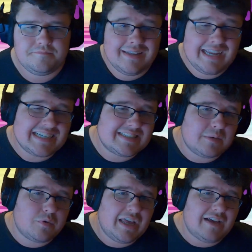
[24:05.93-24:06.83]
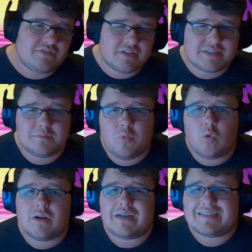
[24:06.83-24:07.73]
Next up, we have some
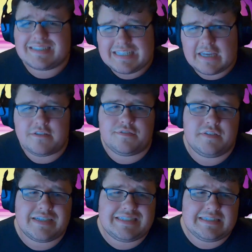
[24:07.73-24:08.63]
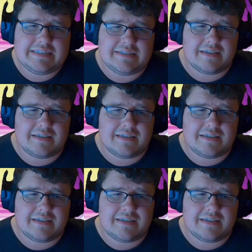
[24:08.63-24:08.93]
more skin fixes.